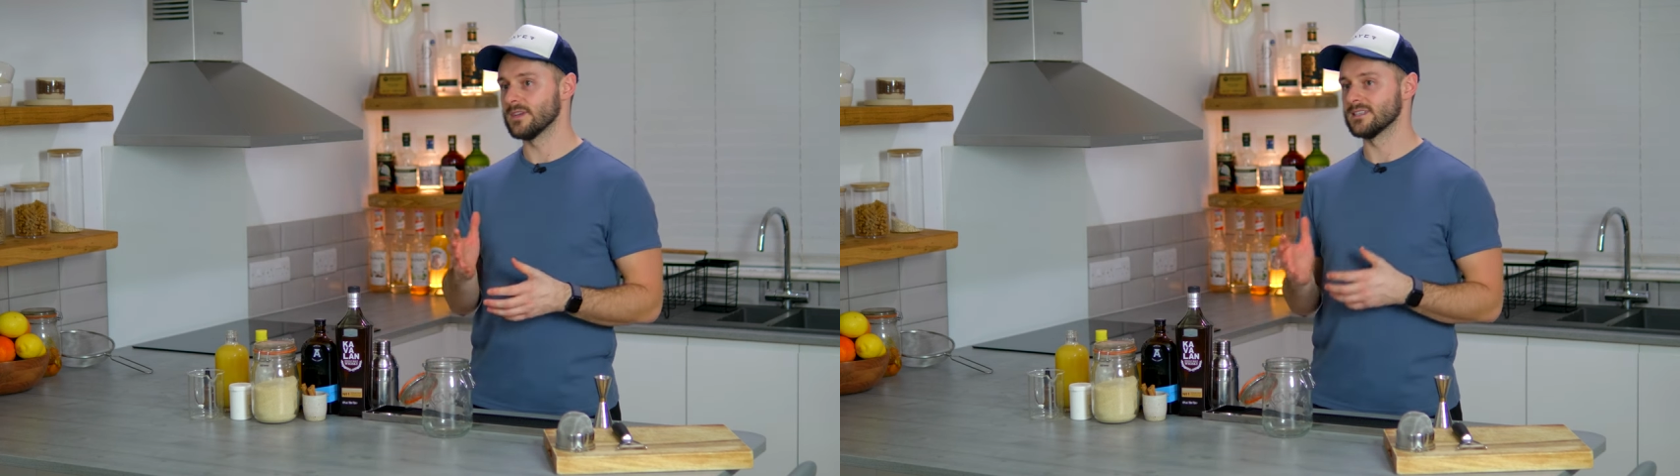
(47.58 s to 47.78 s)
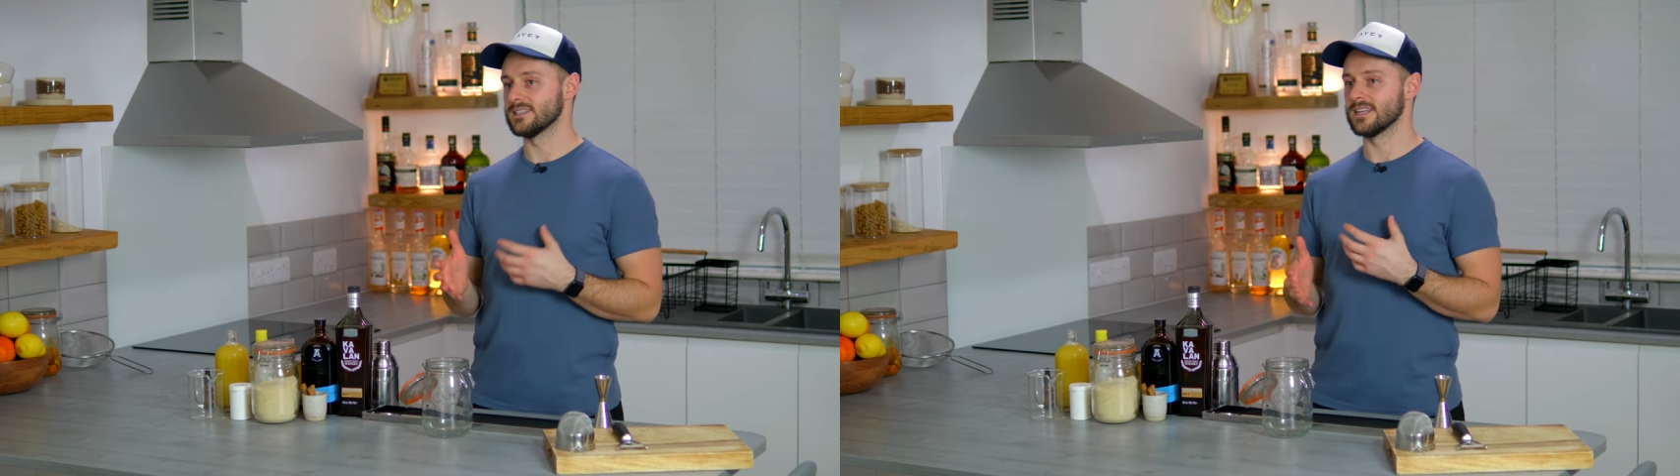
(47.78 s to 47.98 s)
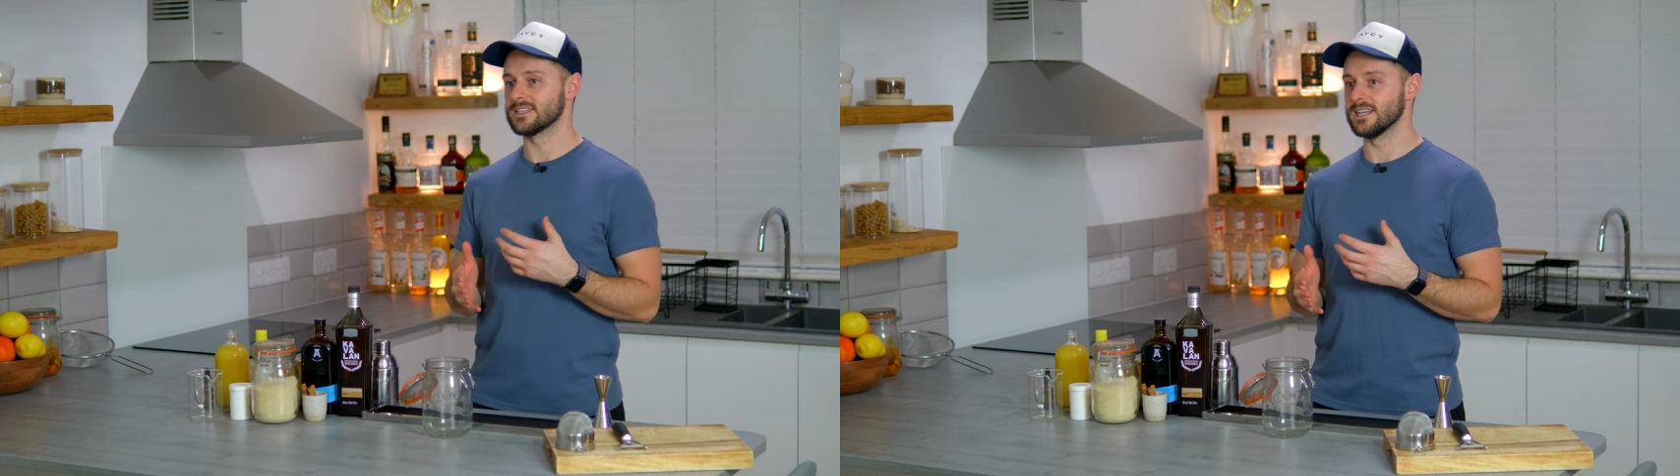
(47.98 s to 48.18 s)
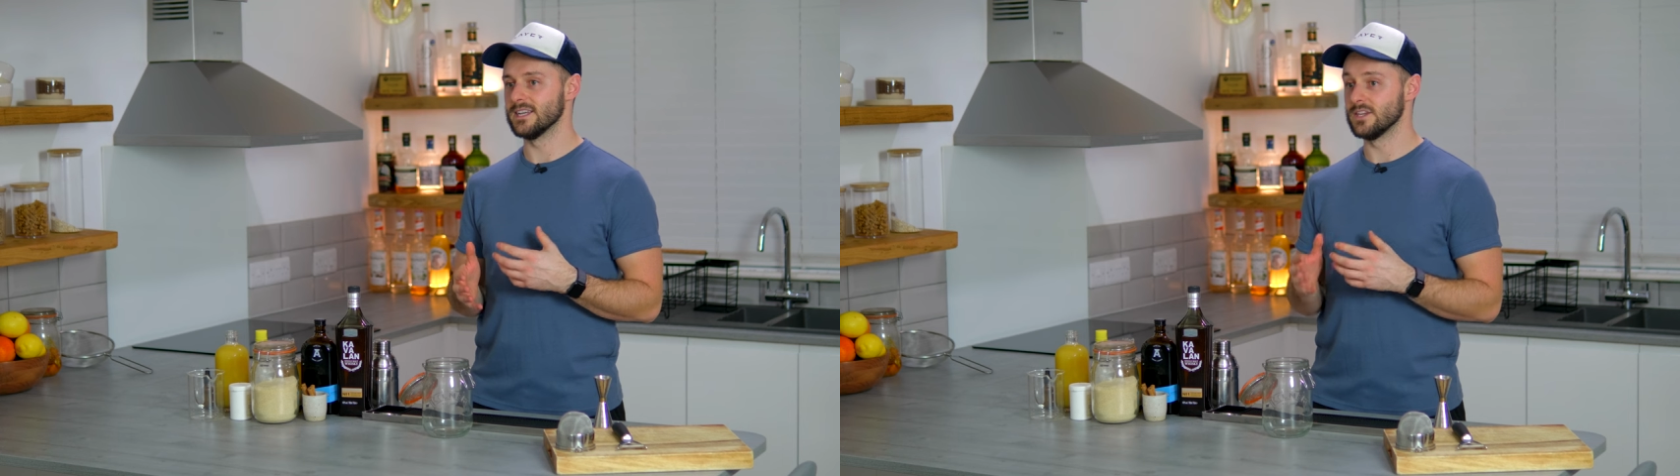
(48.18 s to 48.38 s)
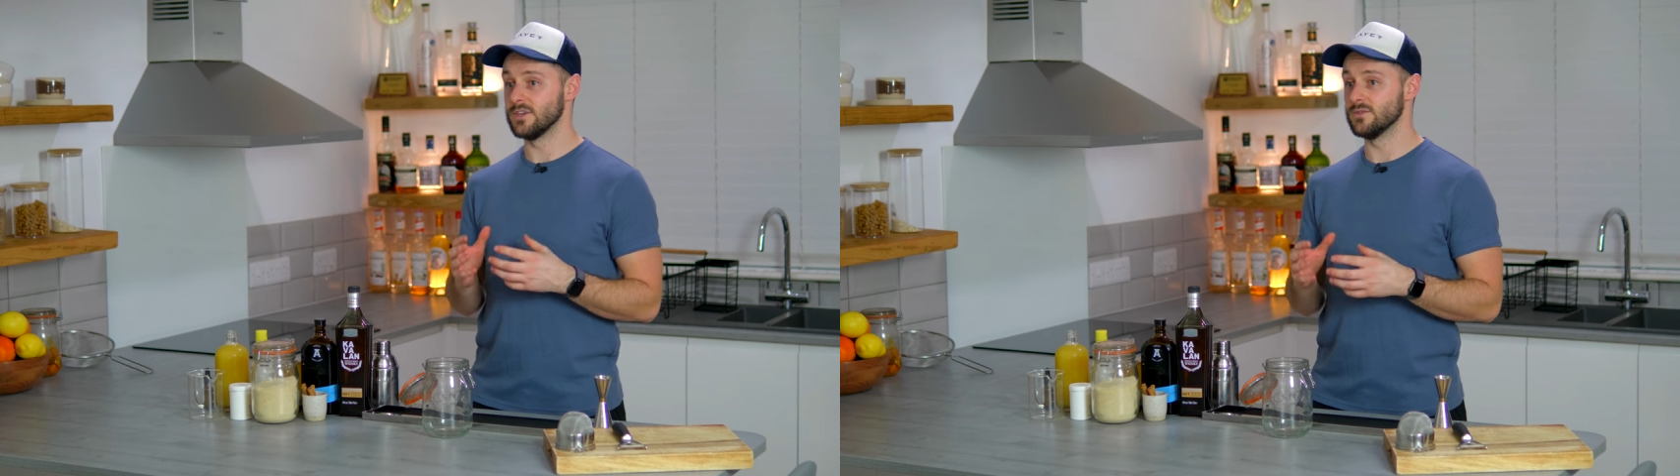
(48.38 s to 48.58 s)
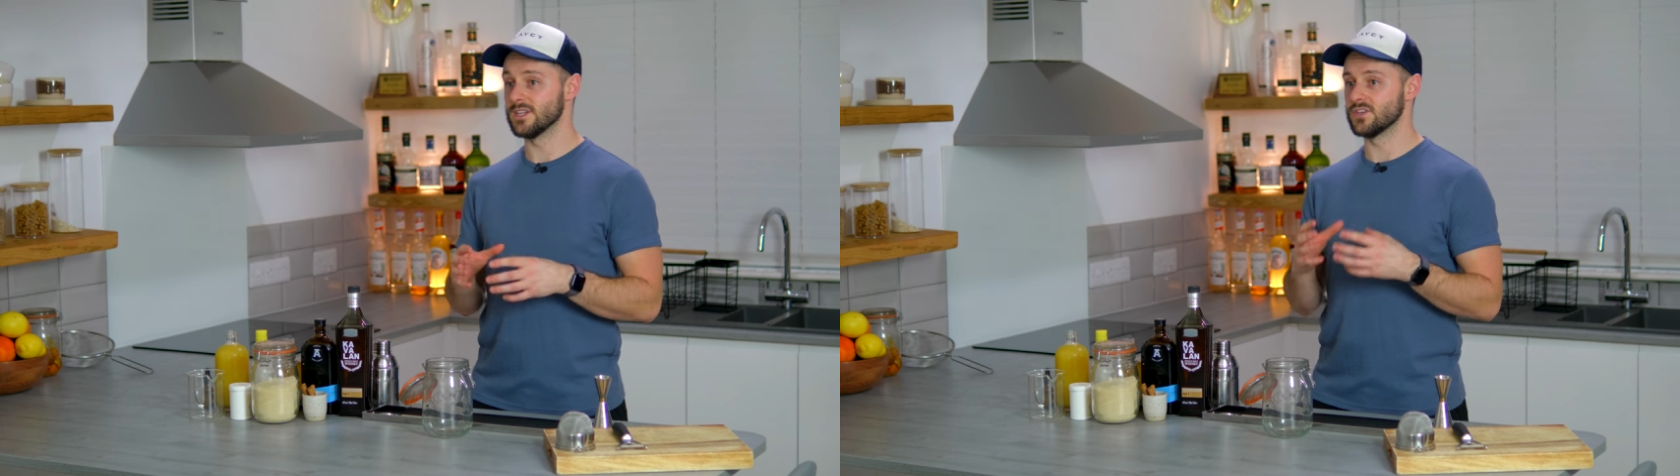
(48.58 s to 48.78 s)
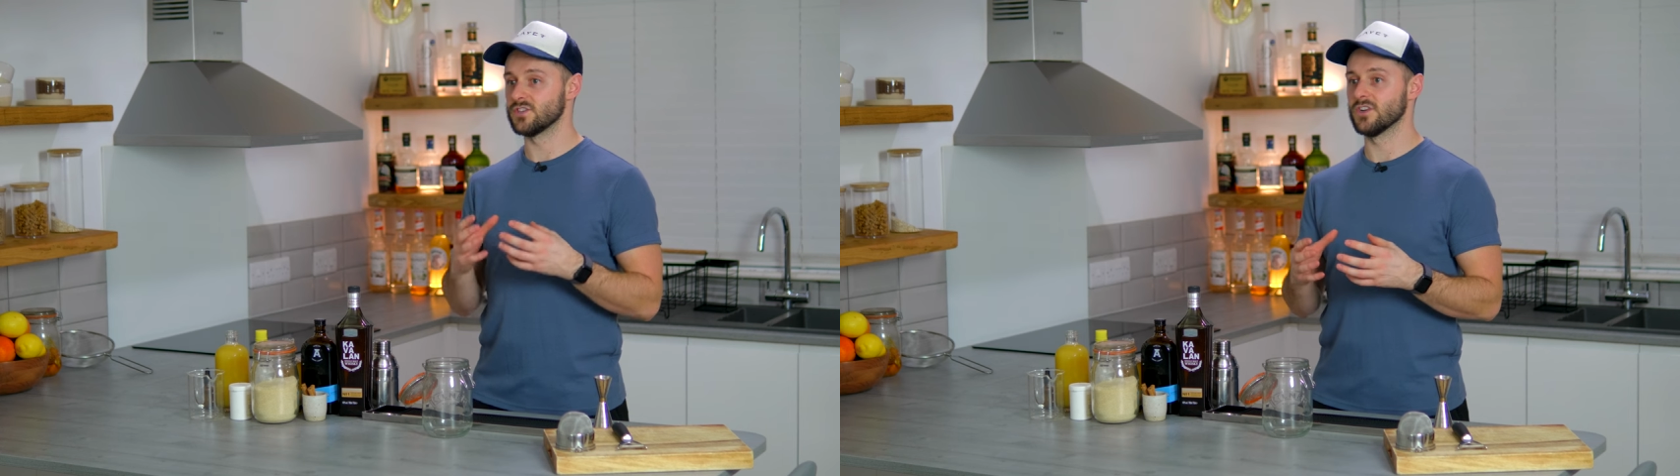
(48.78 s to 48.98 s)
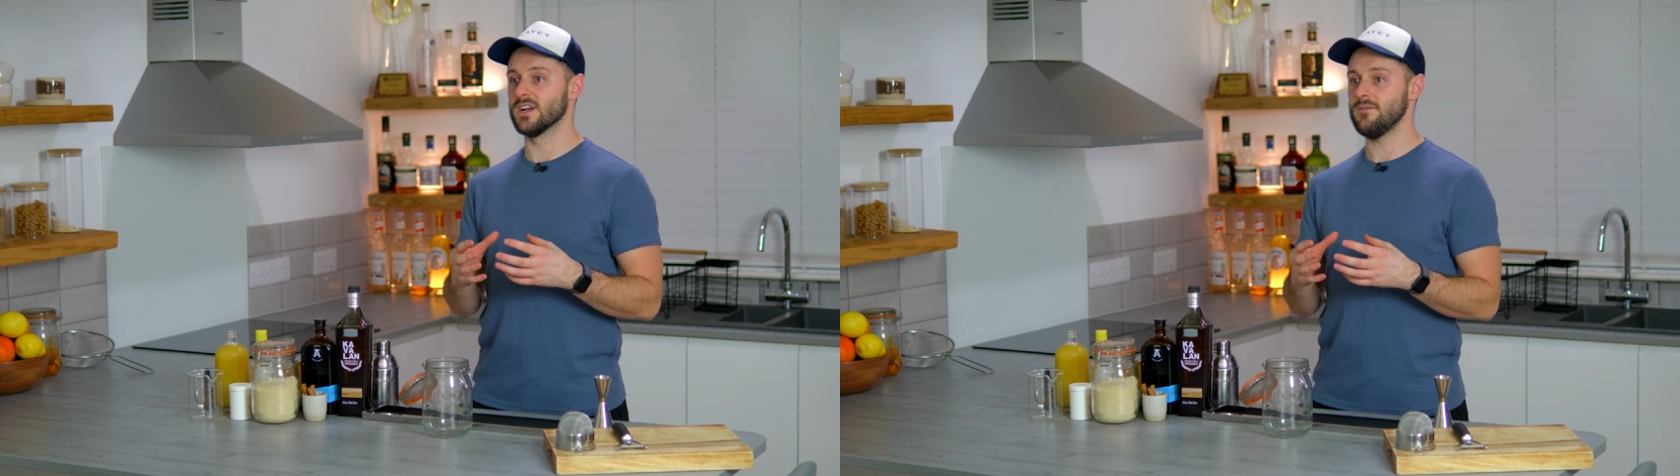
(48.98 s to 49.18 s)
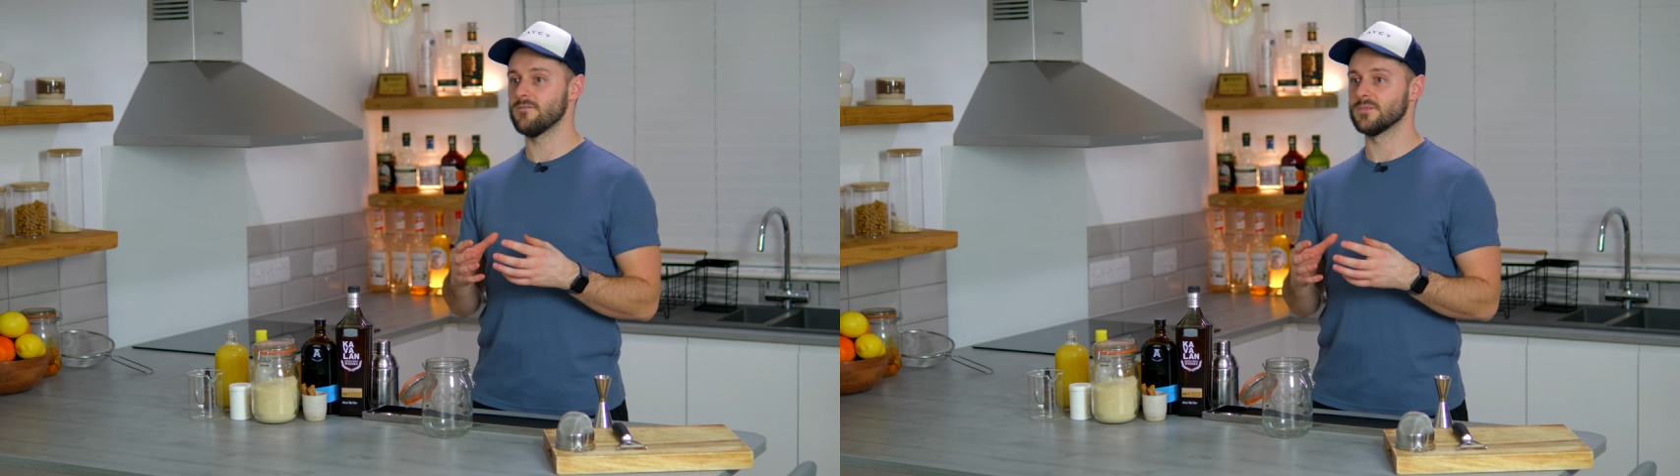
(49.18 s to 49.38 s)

is essentially using sugar